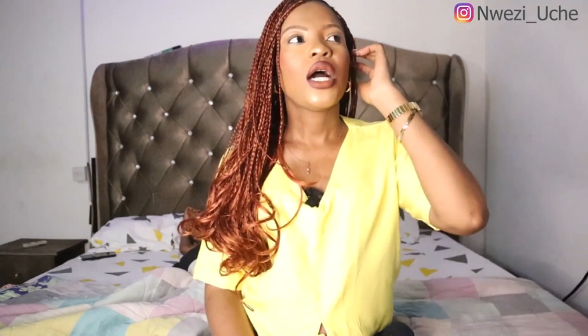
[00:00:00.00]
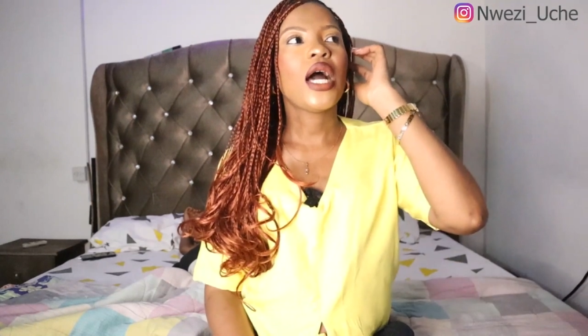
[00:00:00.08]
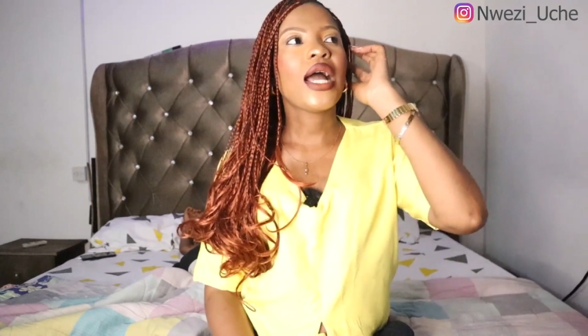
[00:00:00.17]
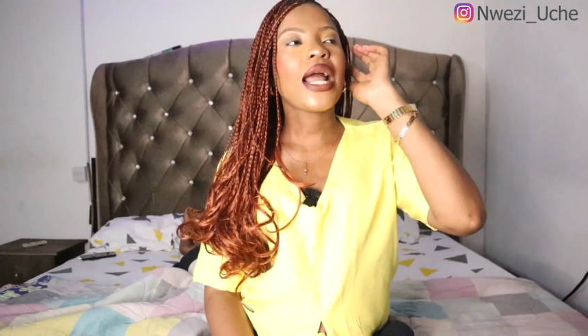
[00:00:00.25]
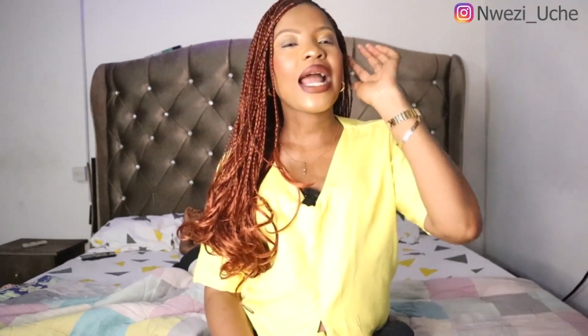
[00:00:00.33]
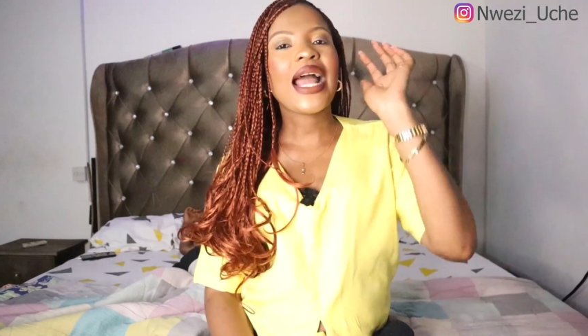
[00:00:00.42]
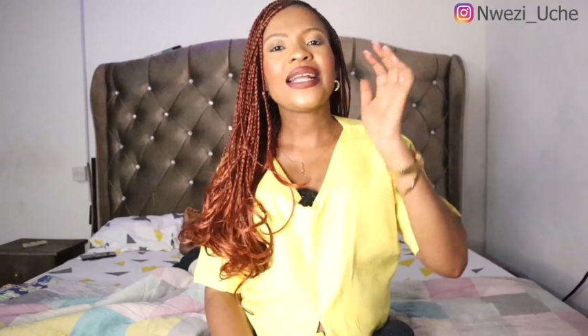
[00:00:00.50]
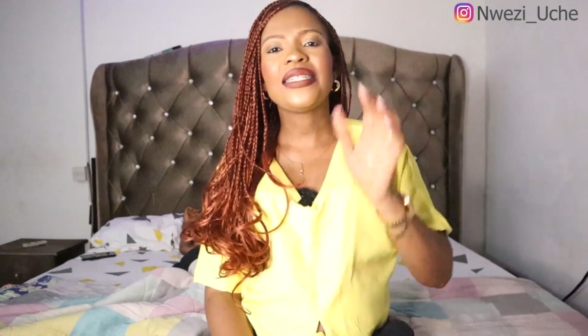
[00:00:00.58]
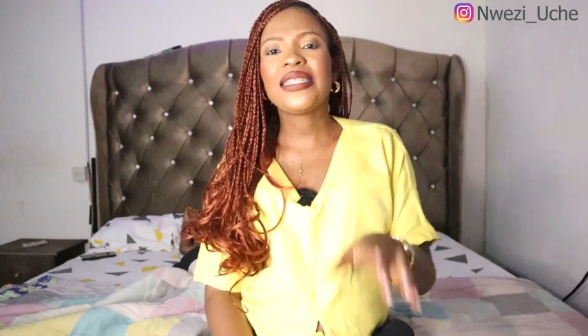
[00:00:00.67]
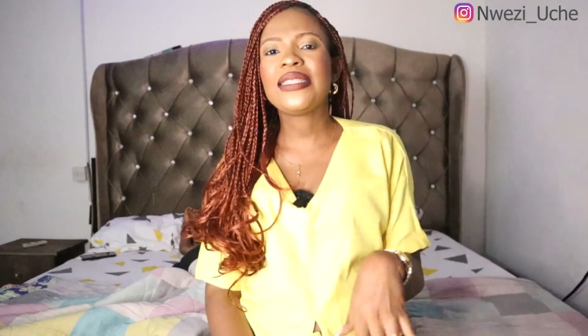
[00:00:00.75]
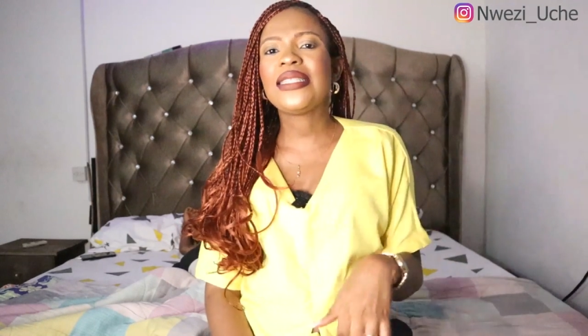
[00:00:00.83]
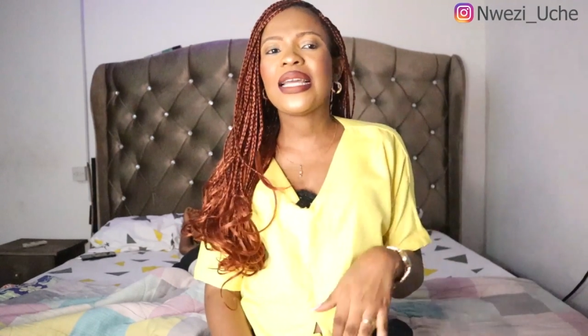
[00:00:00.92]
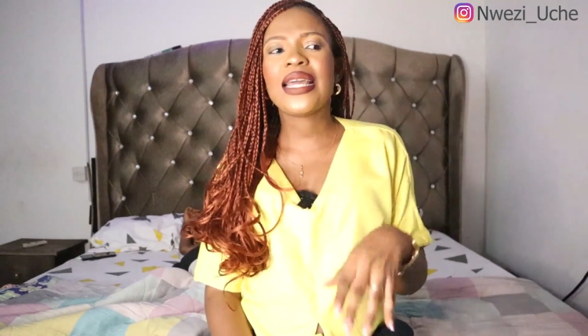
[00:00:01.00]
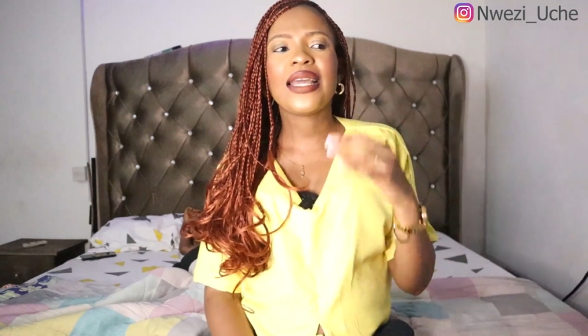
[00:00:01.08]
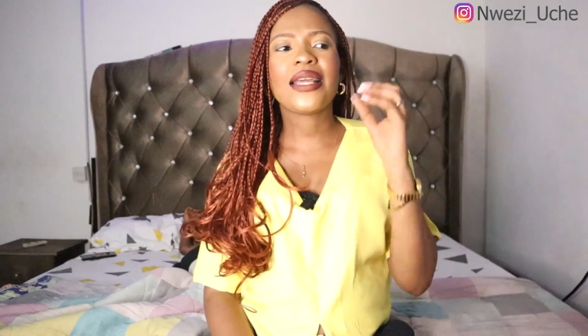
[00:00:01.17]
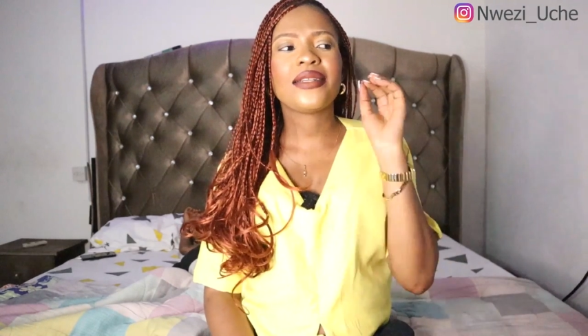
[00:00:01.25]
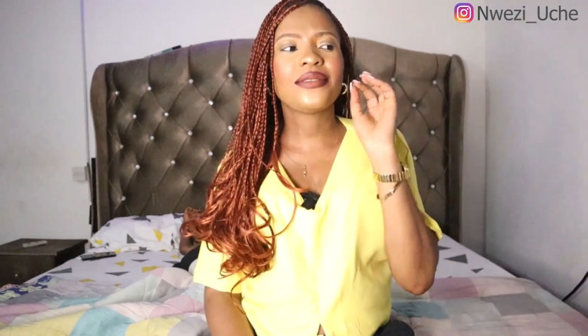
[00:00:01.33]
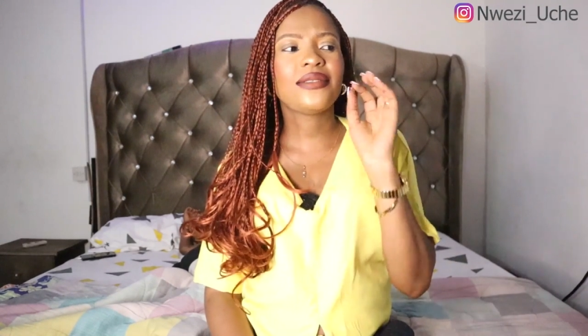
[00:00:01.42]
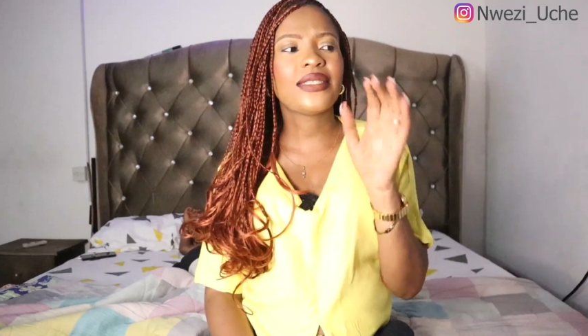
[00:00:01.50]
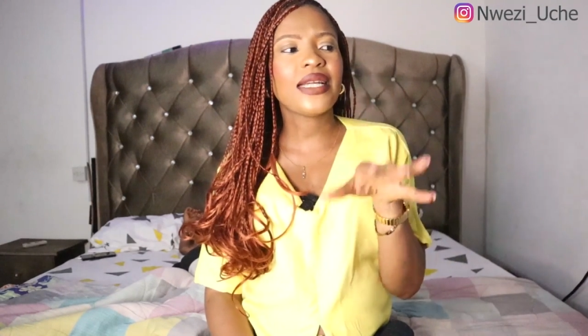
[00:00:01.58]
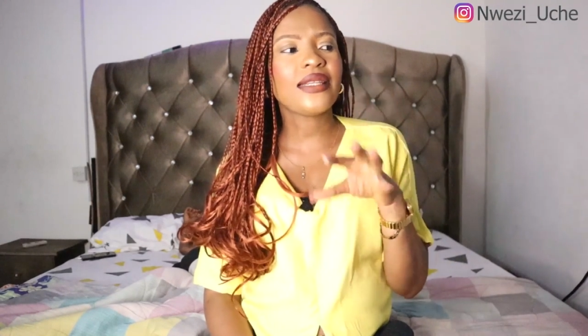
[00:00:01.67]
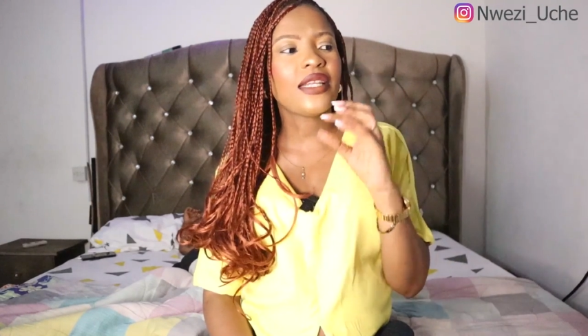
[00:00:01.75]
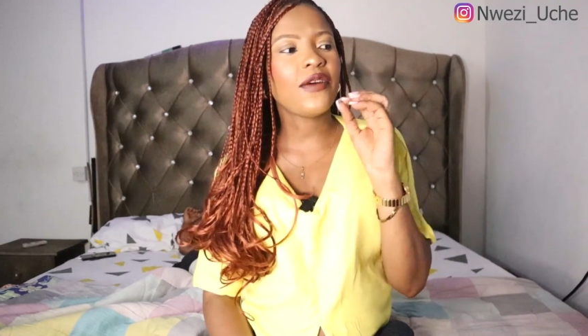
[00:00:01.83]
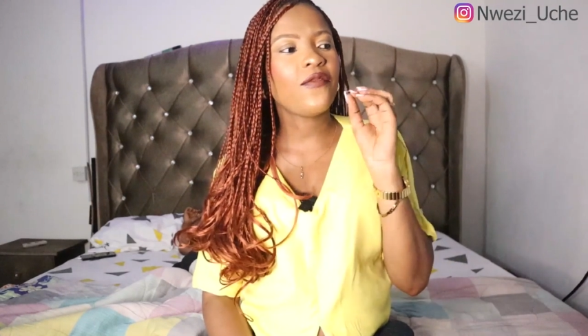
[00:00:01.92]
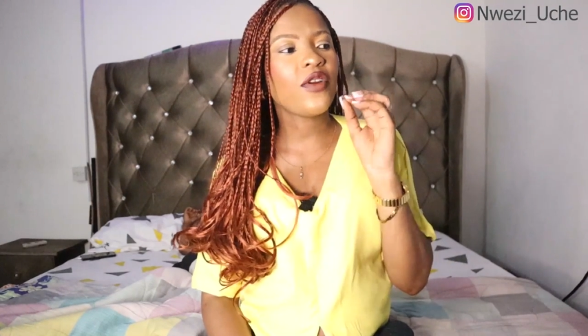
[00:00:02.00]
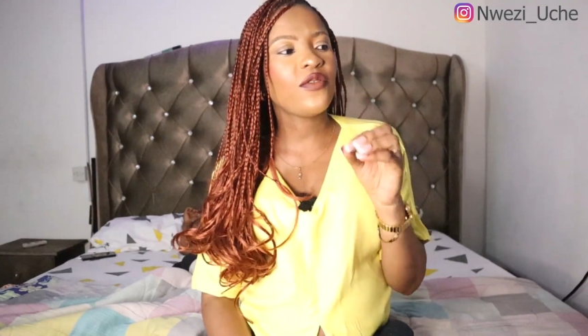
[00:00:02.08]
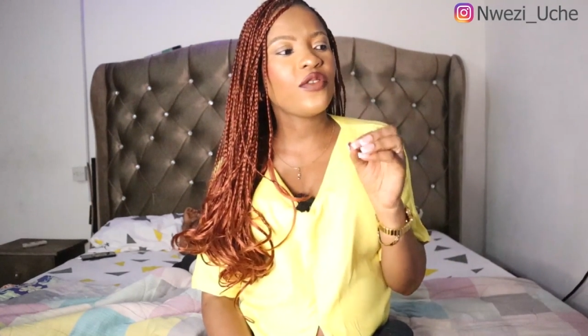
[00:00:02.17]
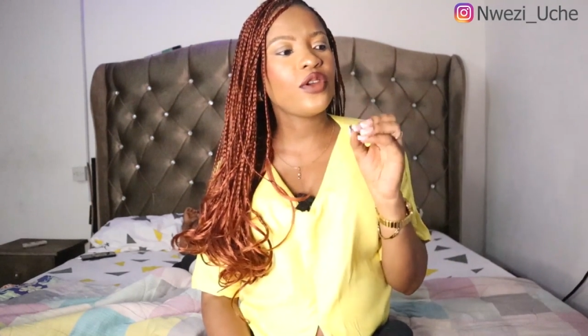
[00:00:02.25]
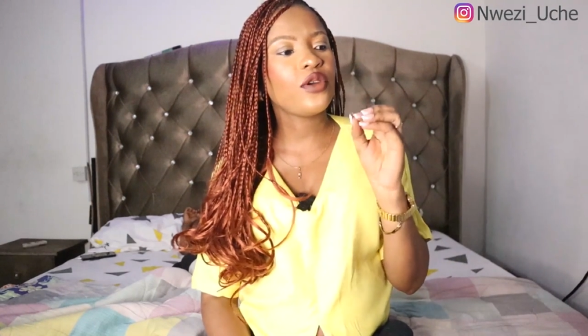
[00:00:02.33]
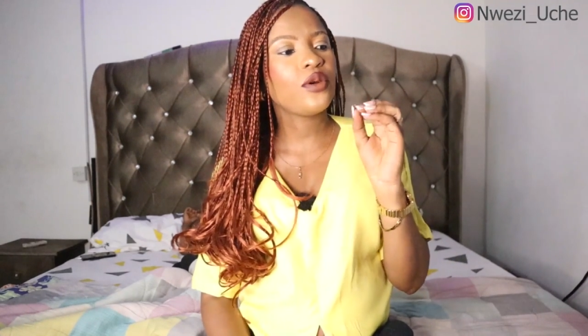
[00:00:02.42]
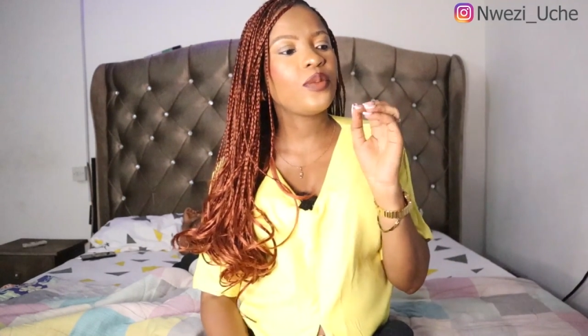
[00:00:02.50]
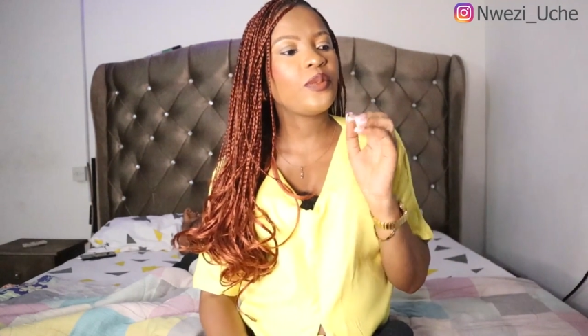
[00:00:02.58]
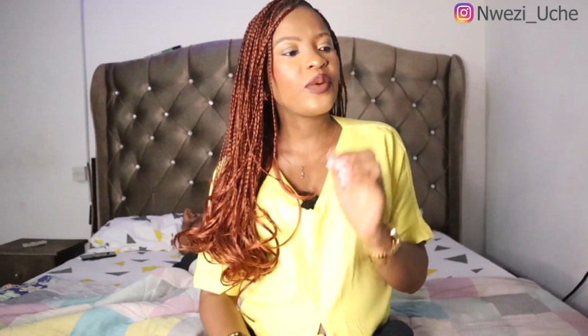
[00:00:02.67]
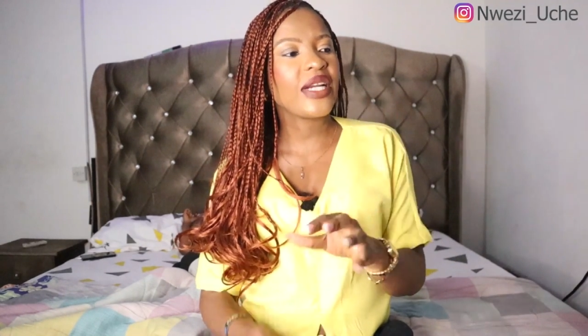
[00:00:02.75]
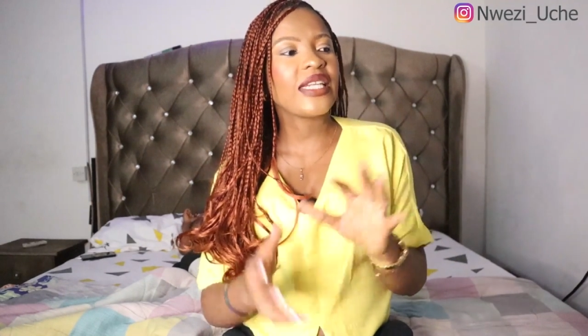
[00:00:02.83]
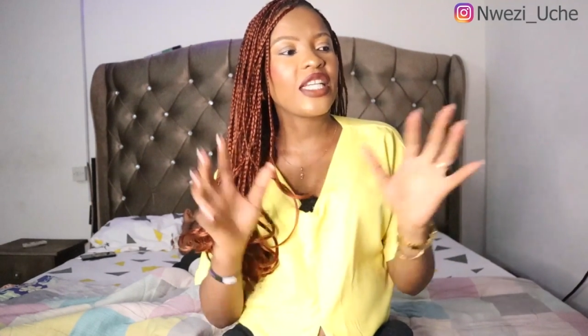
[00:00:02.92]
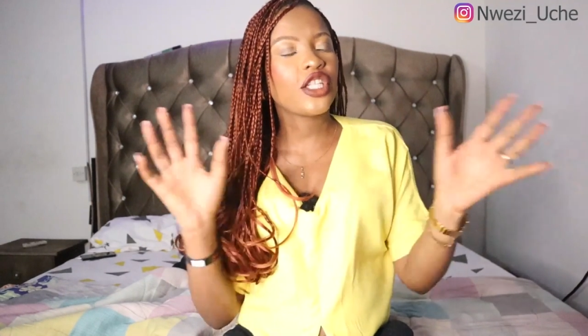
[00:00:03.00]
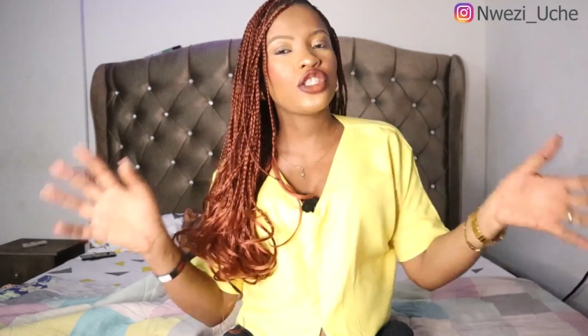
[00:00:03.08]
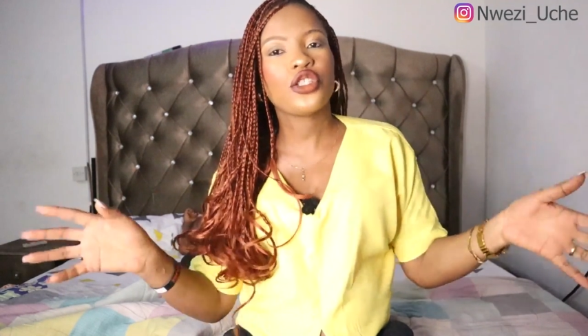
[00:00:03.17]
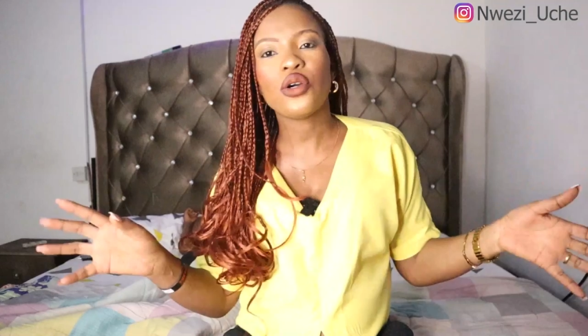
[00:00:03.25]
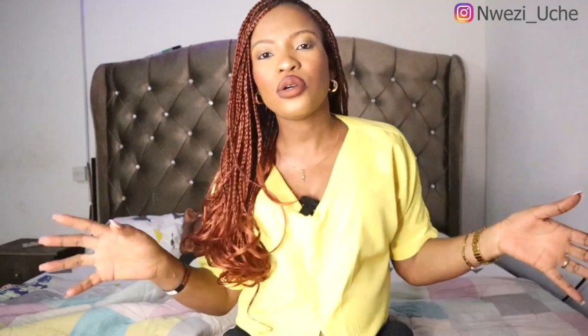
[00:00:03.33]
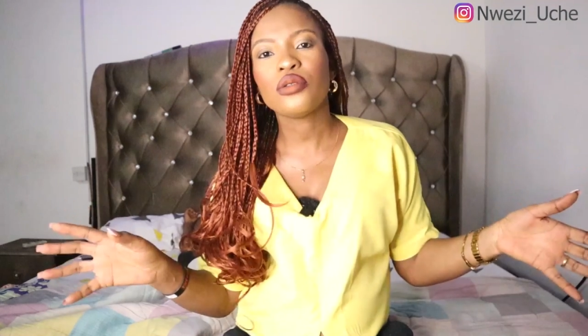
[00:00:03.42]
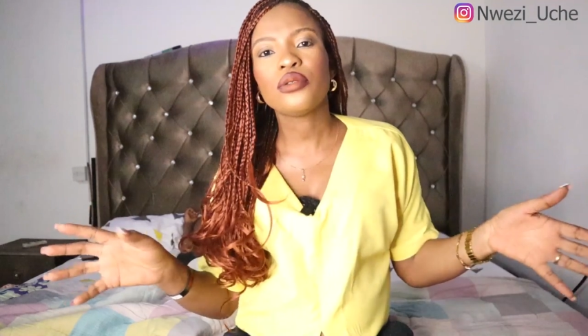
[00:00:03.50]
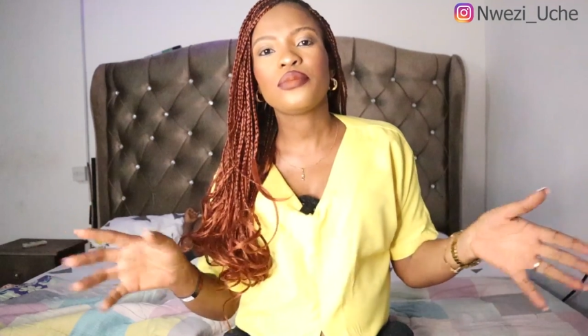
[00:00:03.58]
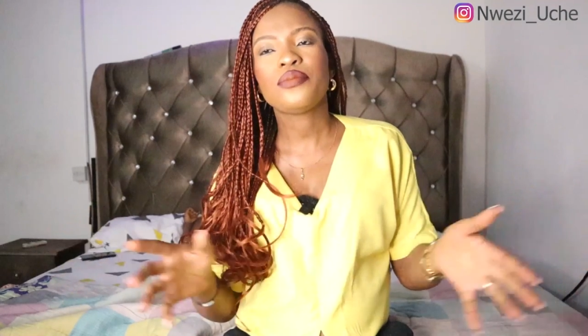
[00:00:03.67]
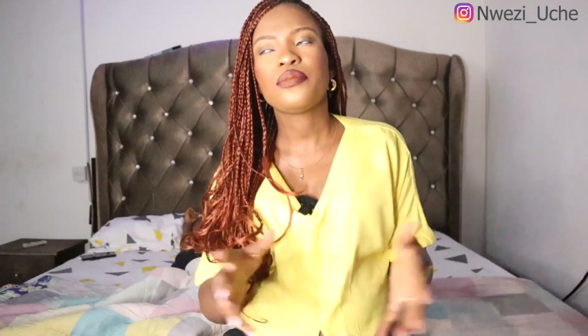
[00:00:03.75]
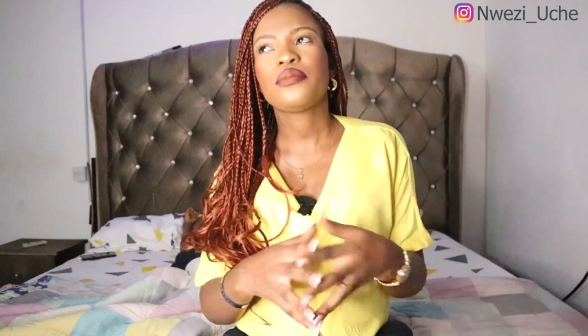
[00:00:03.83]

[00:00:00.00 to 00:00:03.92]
I did a gender reveal prediction,